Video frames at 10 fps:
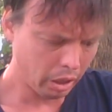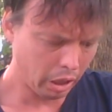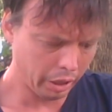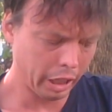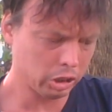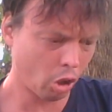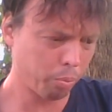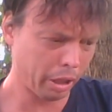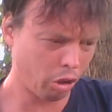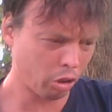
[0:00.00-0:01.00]
Oh, yeah, let's hope
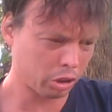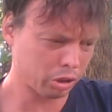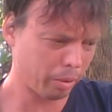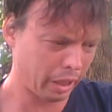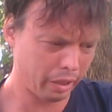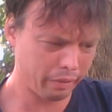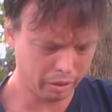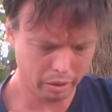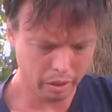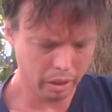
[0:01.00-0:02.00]
that alters your behavior.
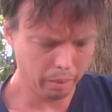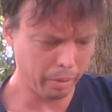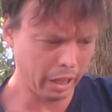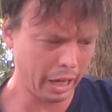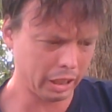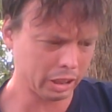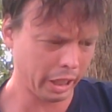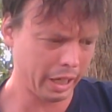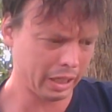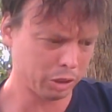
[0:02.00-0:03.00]
Man, I hate to
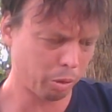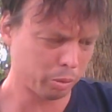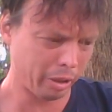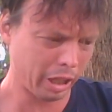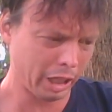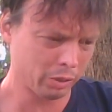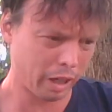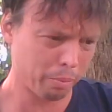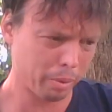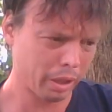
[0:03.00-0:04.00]
say it, it's supposed to be
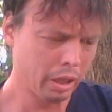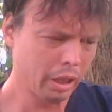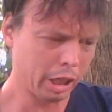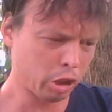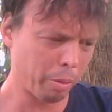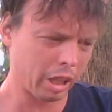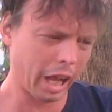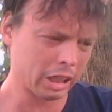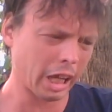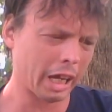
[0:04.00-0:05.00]
classified. It's going to be
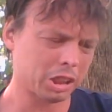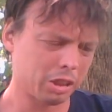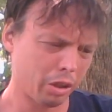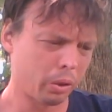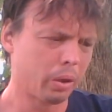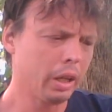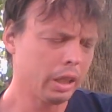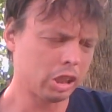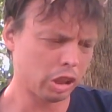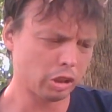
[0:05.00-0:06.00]
class action too
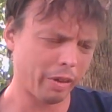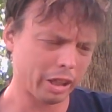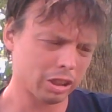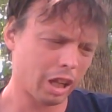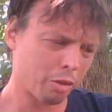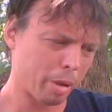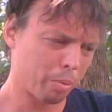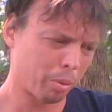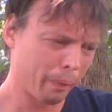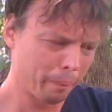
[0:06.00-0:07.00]
because this affects a lot of
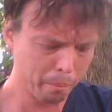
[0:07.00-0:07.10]
people.